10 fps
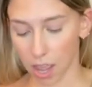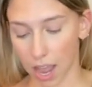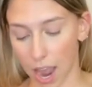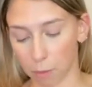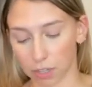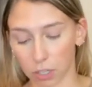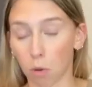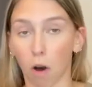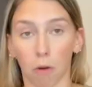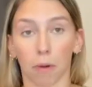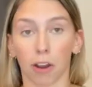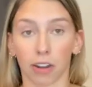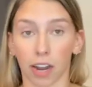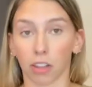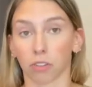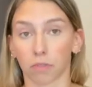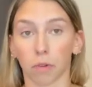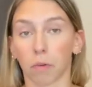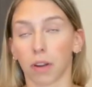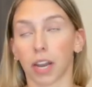I went to Walmart and I looked for
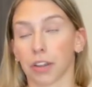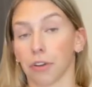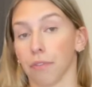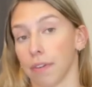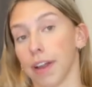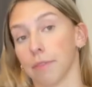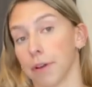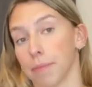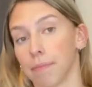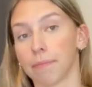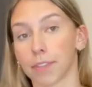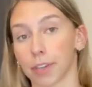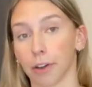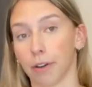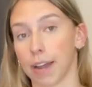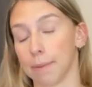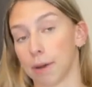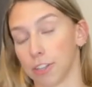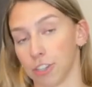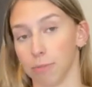one. I couldn't find one. So I
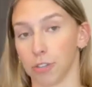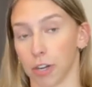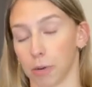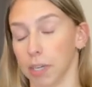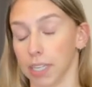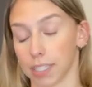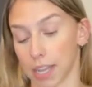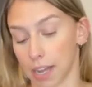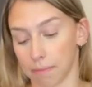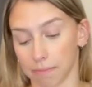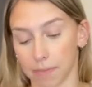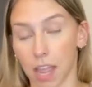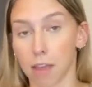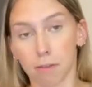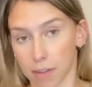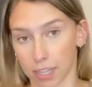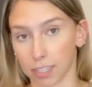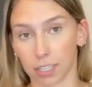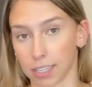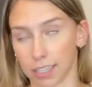bought Gymshark one instead because
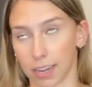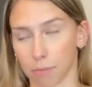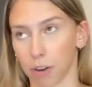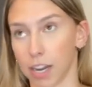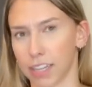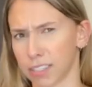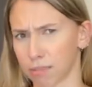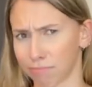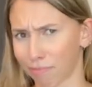it's the same price.